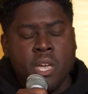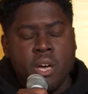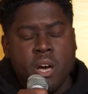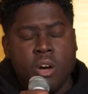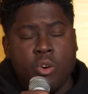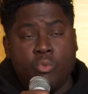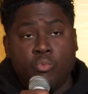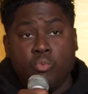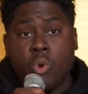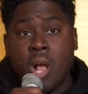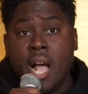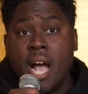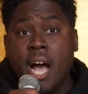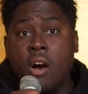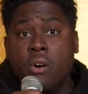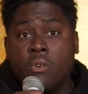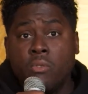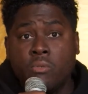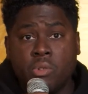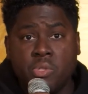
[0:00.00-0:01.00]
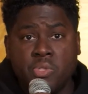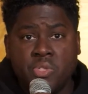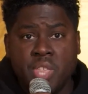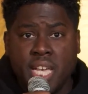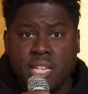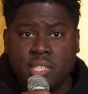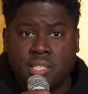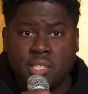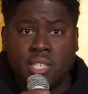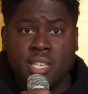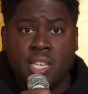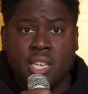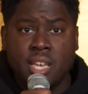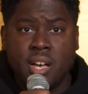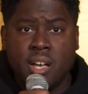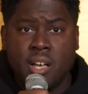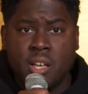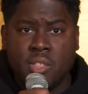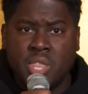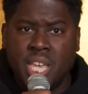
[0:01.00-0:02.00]
around Thanksgiving,
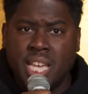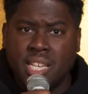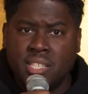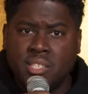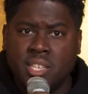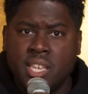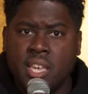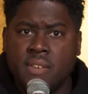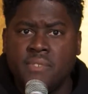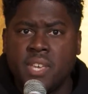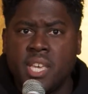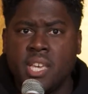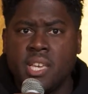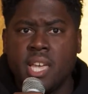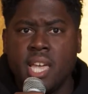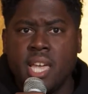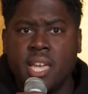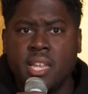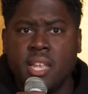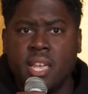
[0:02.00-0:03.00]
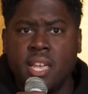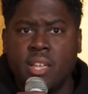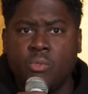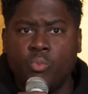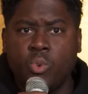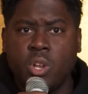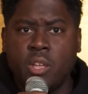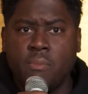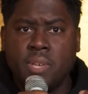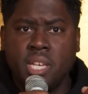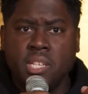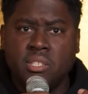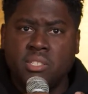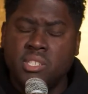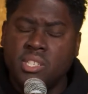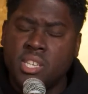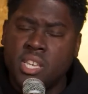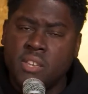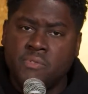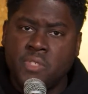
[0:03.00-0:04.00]
uh, Thanksgiving and, and what it means
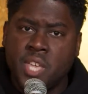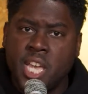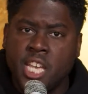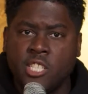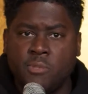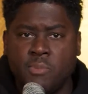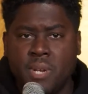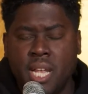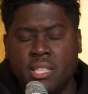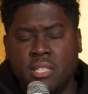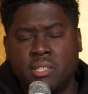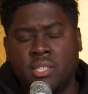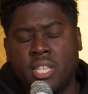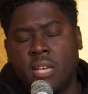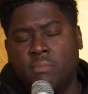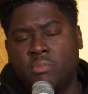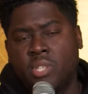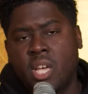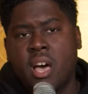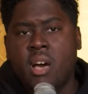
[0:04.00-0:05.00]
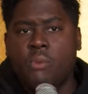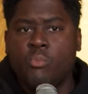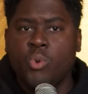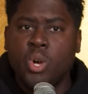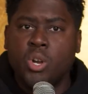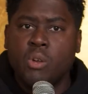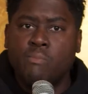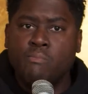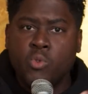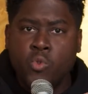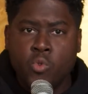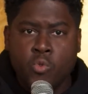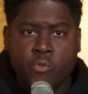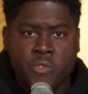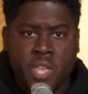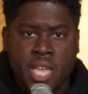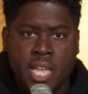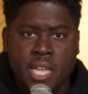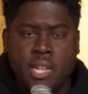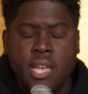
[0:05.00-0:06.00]
to give thanks. But at the same time, we're going to
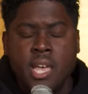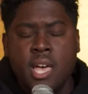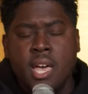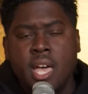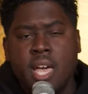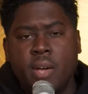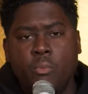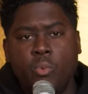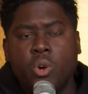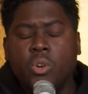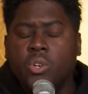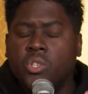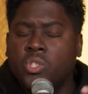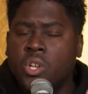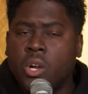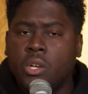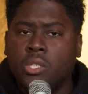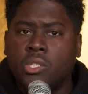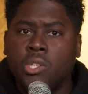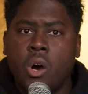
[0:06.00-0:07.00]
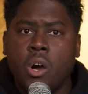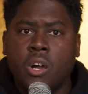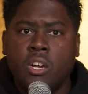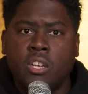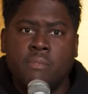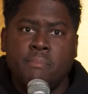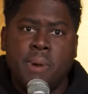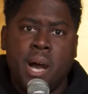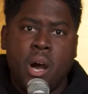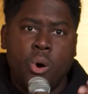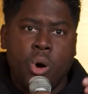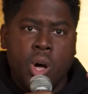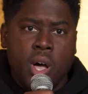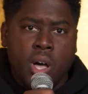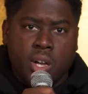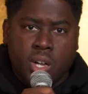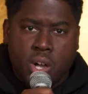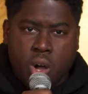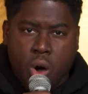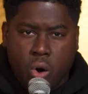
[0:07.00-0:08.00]
move in and we're going to start talking about
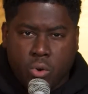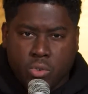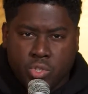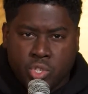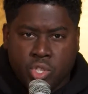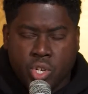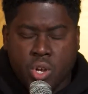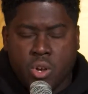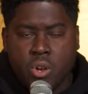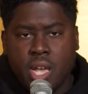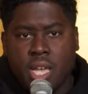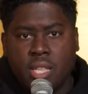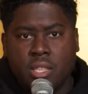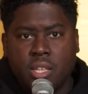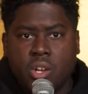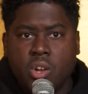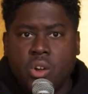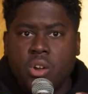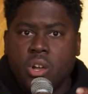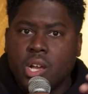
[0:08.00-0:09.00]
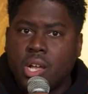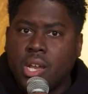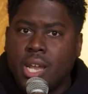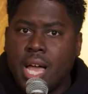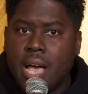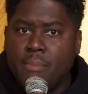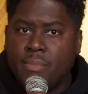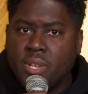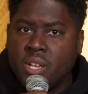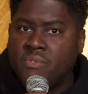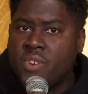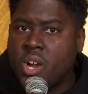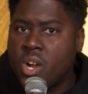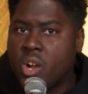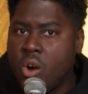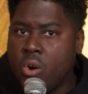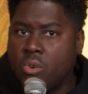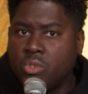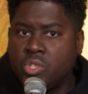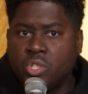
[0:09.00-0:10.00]
culture and the current climate of our
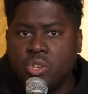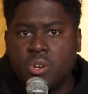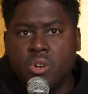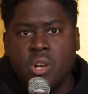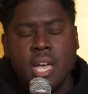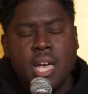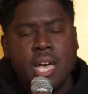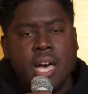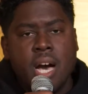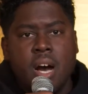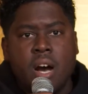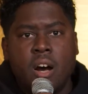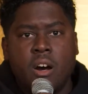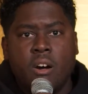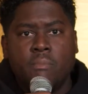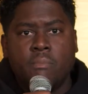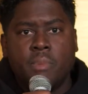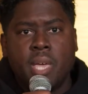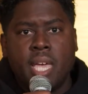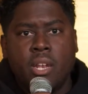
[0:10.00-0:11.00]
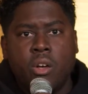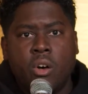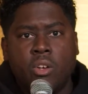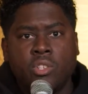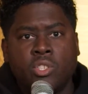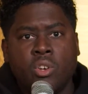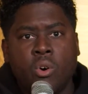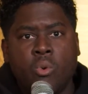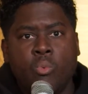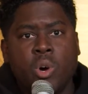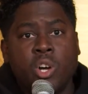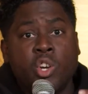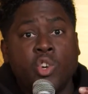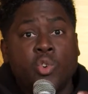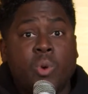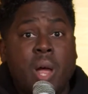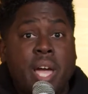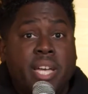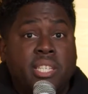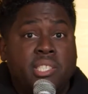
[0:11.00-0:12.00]
culture um, and also what
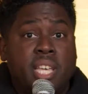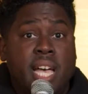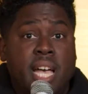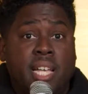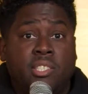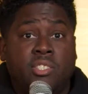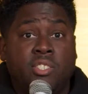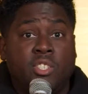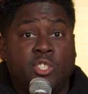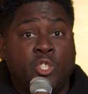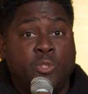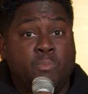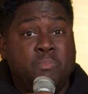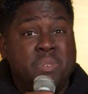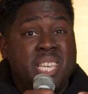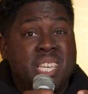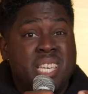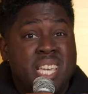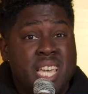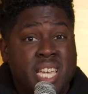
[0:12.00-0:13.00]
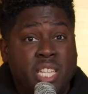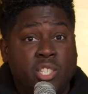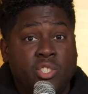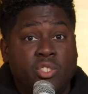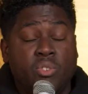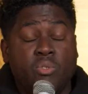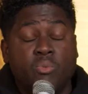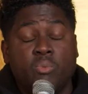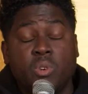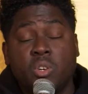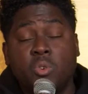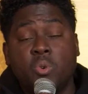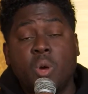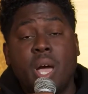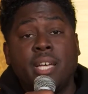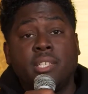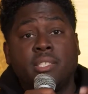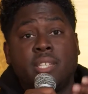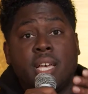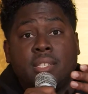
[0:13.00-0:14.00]
Christ has to speak into, what
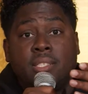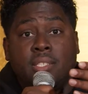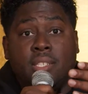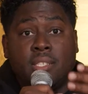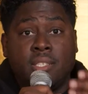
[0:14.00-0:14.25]
Christ has to